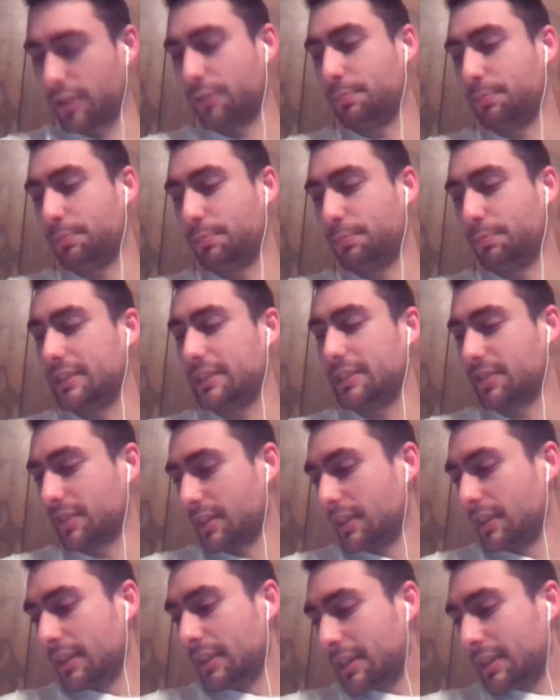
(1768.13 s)
please
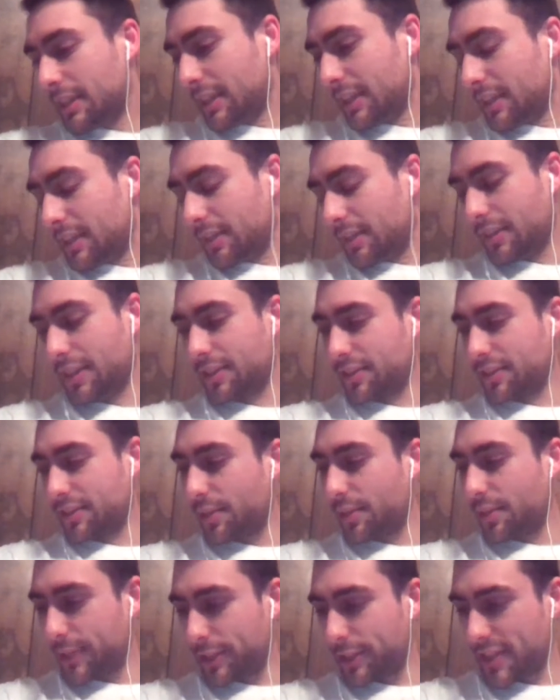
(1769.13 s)
let us
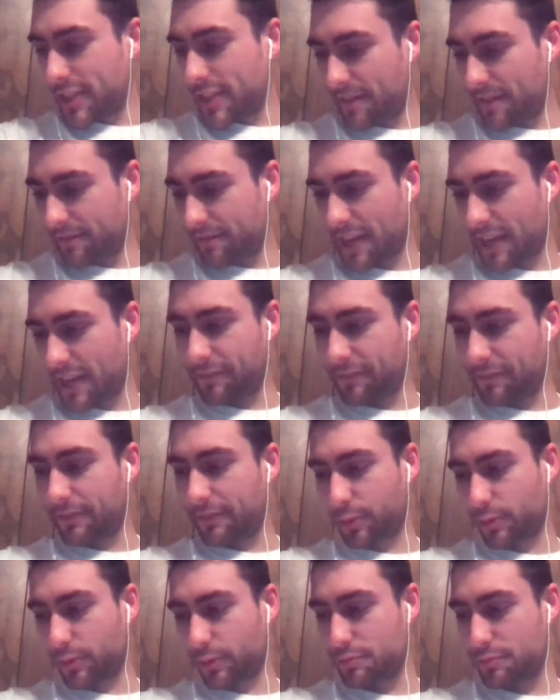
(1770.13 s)
know what your top 5
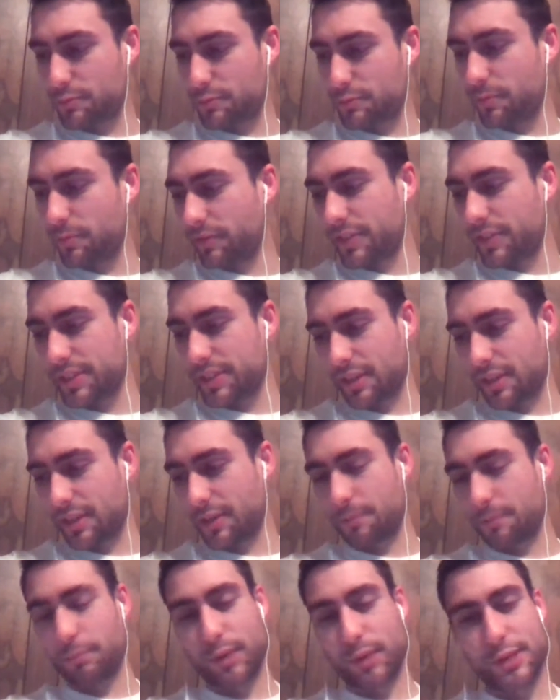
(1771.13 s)
favorite Christmas movies
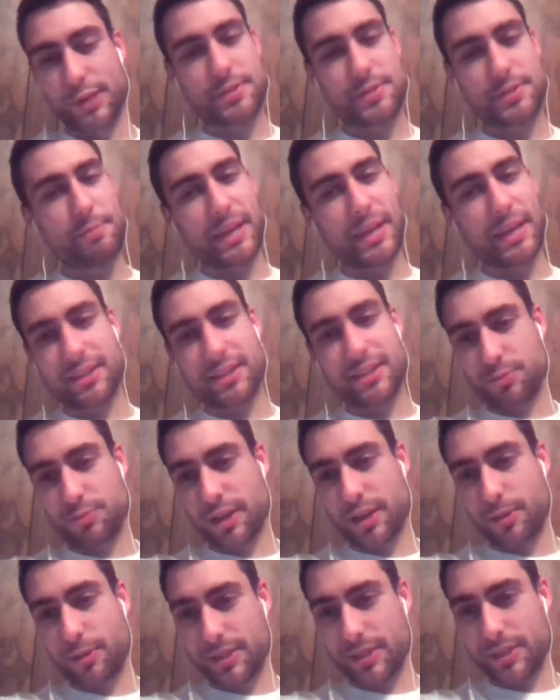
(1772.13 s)
are. Embrace debate, as we
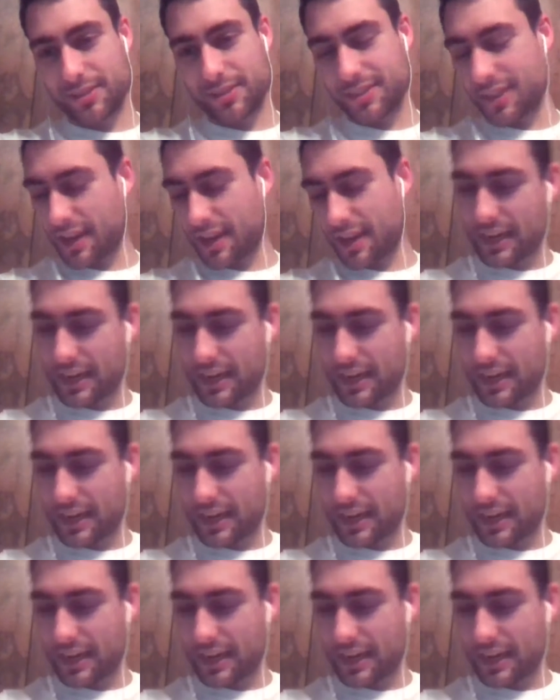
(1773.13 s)
always say,